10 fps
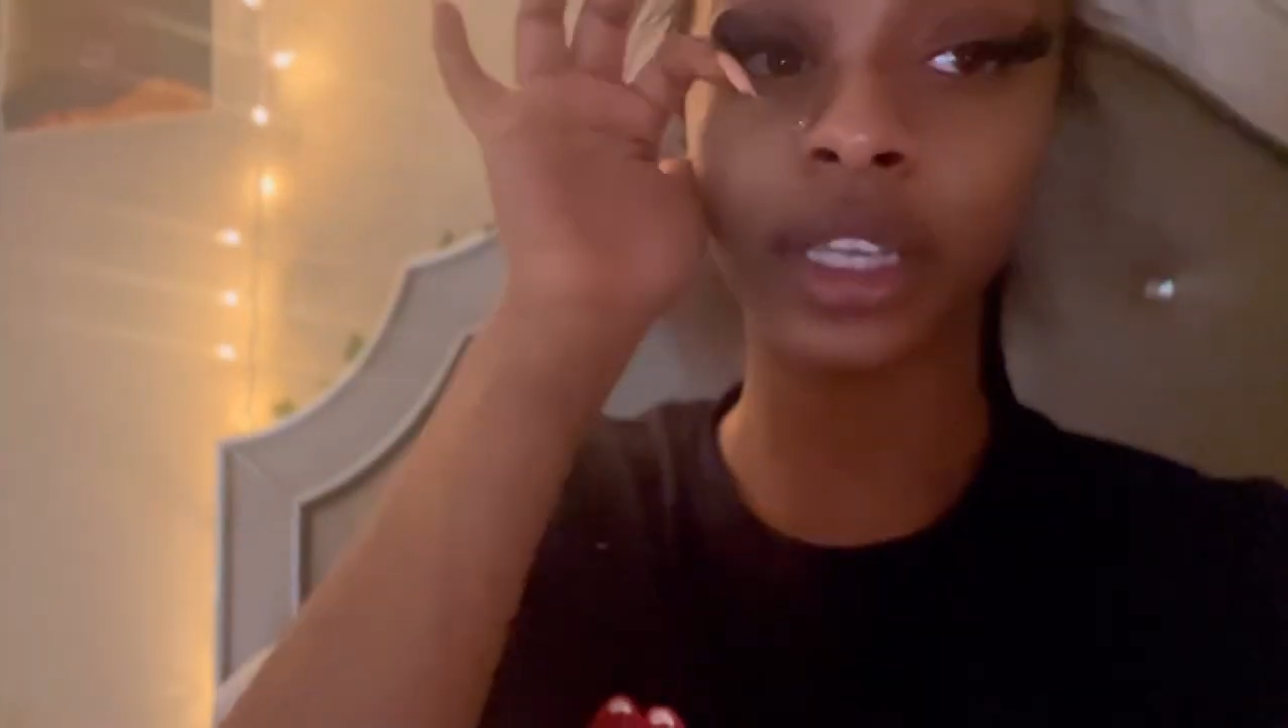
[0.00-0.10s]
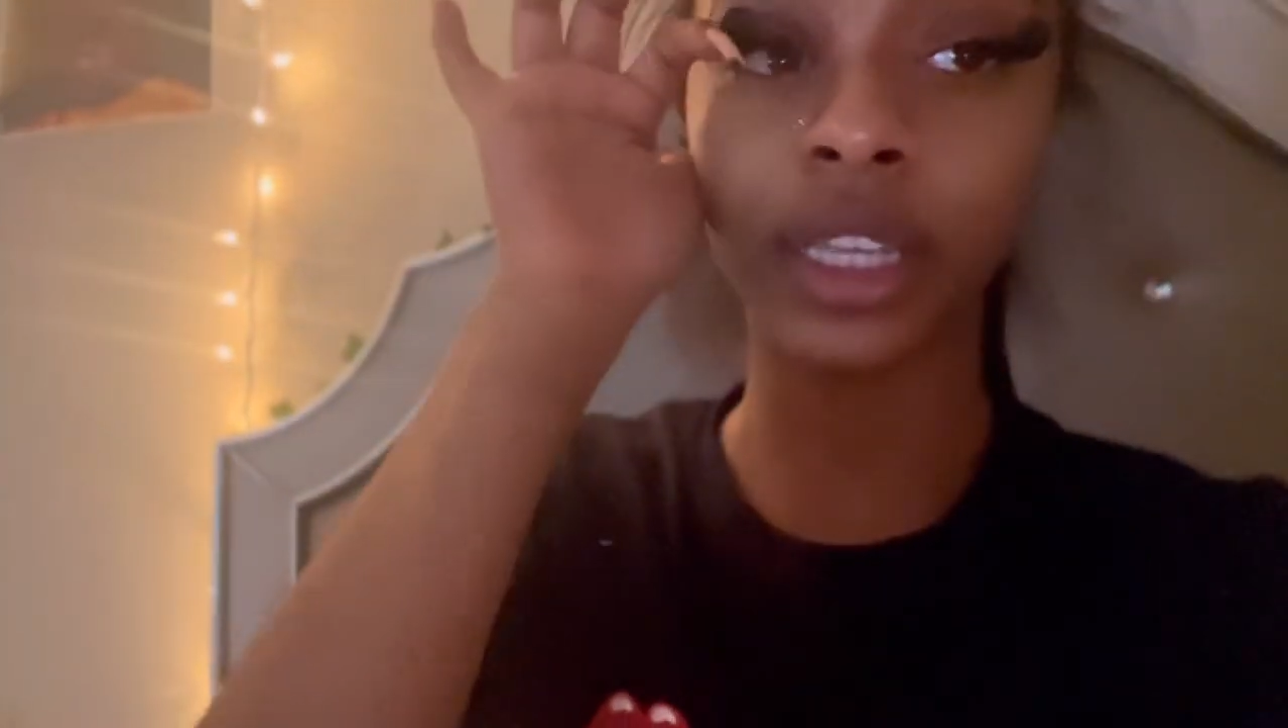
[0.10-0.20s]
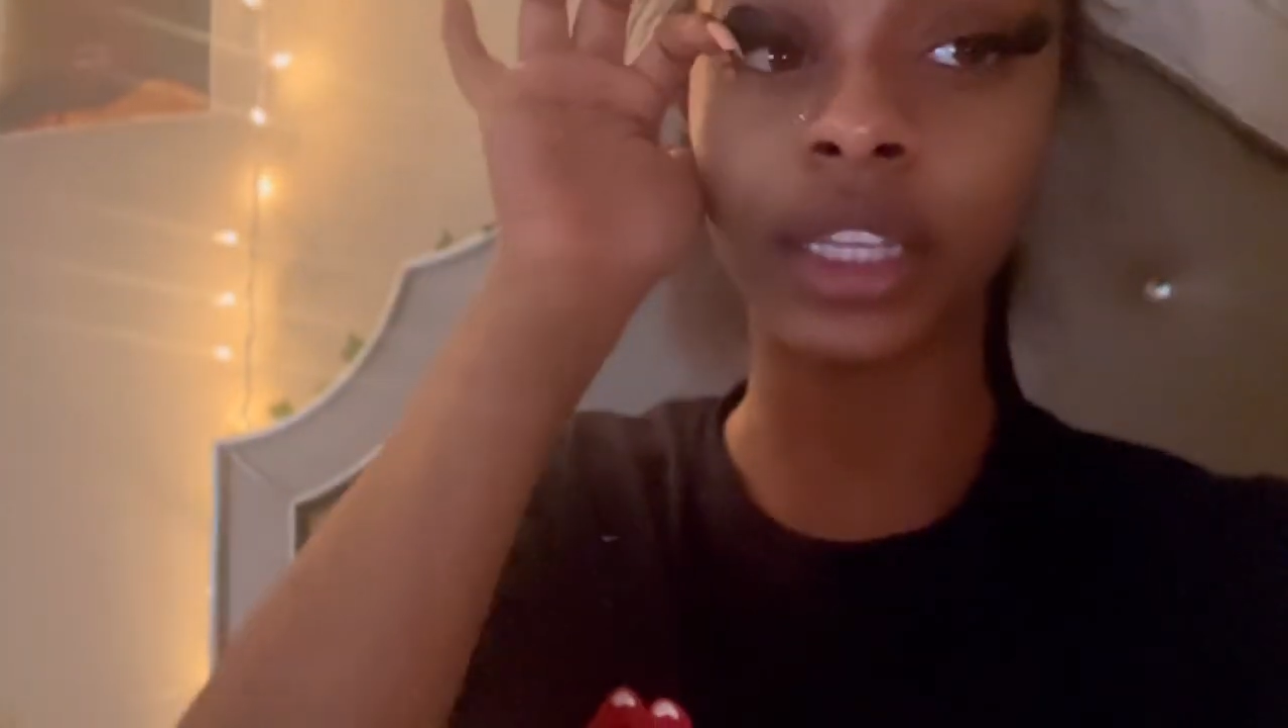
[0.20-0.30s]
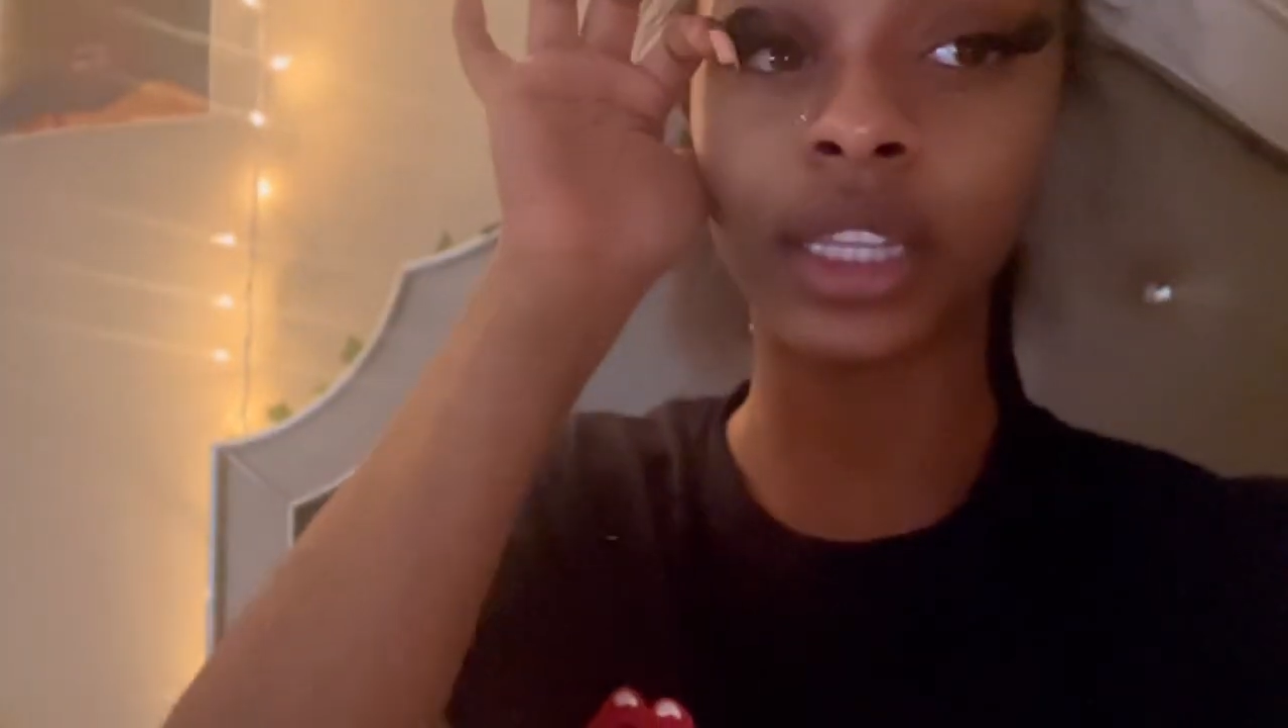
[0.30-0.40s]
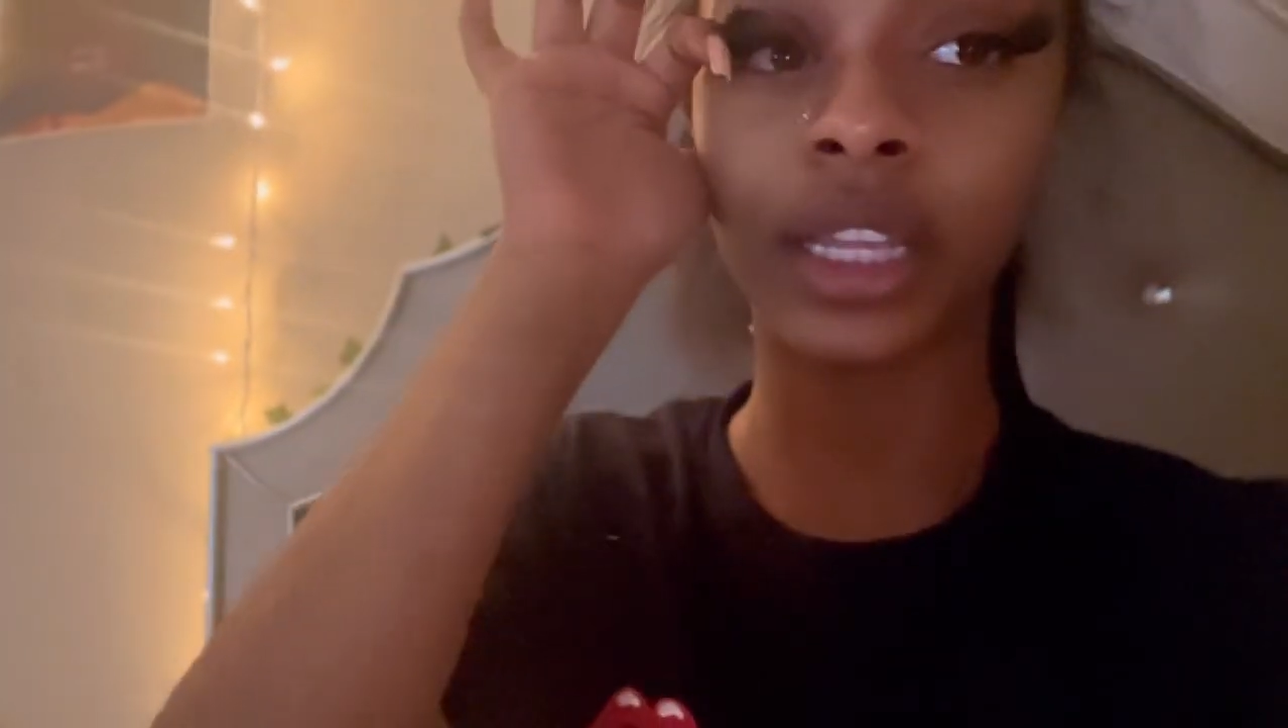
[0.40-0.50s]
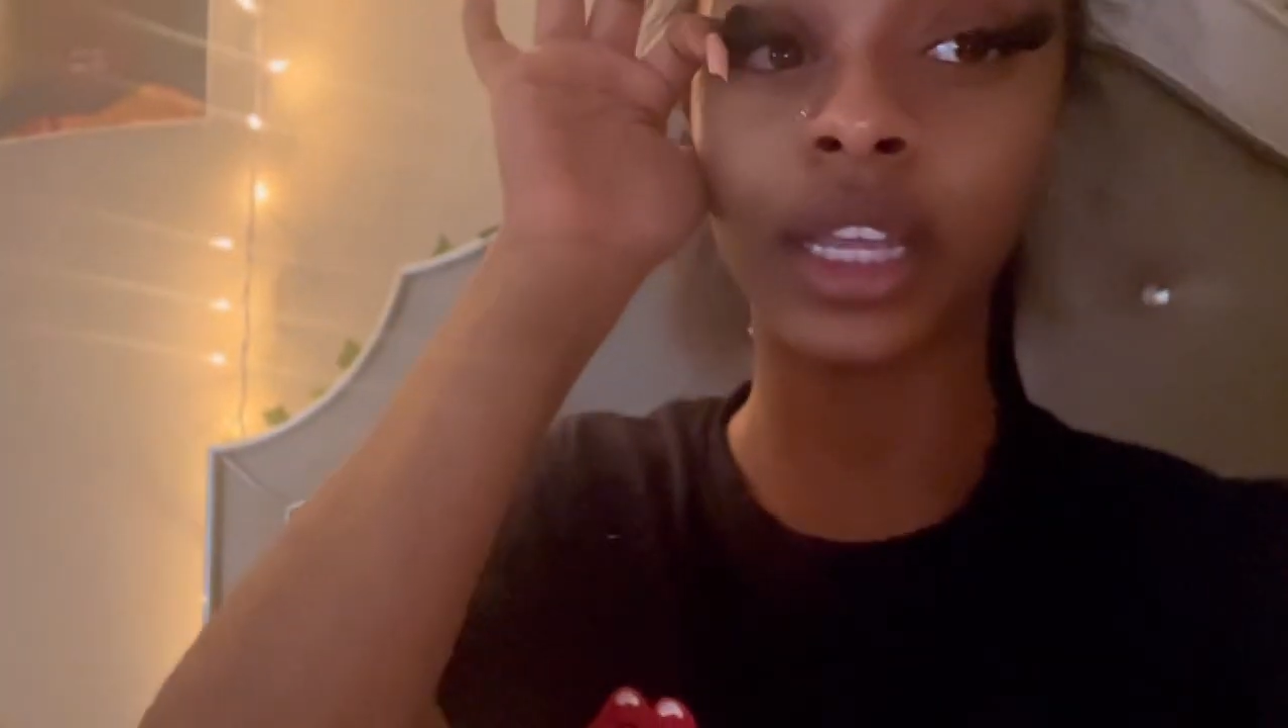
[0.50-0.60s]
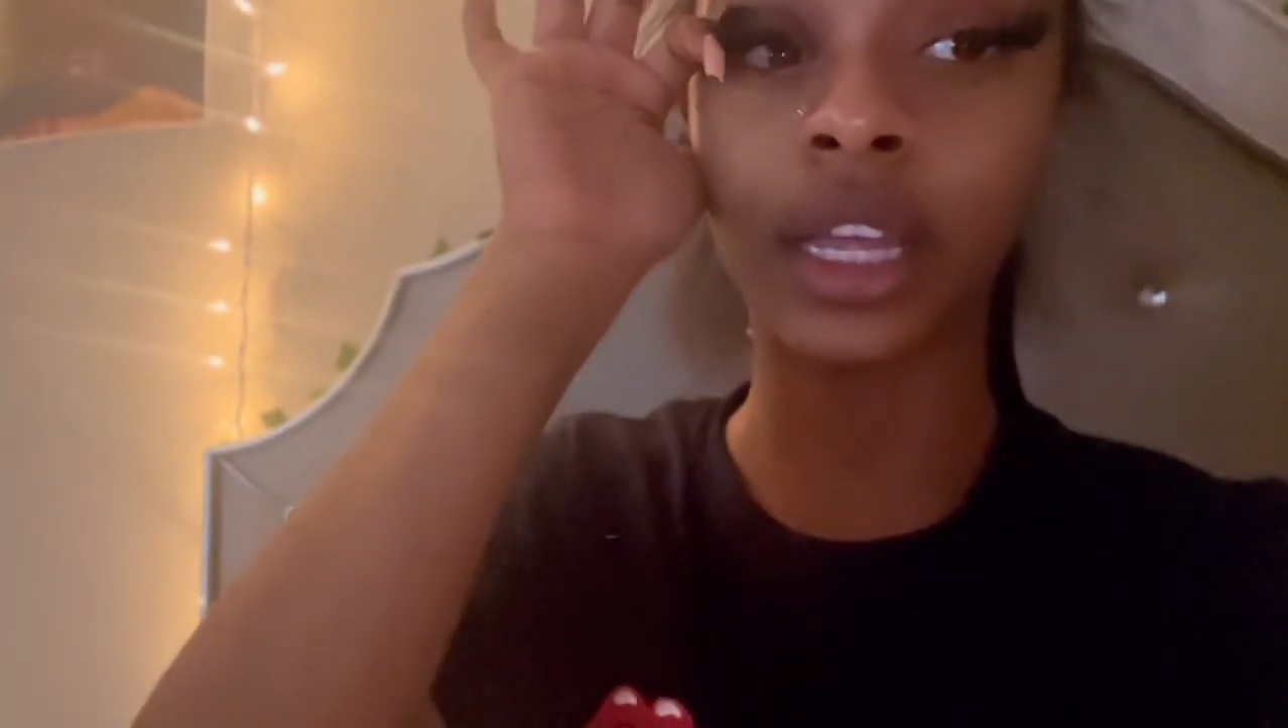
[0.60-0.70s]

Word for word: in the,